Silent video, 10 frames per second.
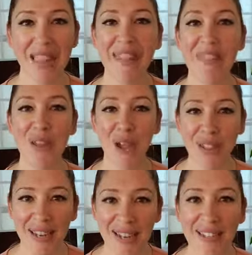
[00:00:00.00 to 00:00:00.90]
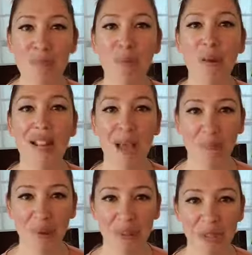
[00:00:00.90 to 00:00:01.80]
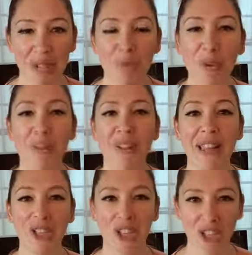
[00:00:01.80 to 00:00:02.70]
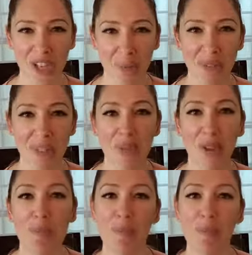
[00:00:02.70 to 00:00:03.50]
that the holidays can bring up with relationships and with,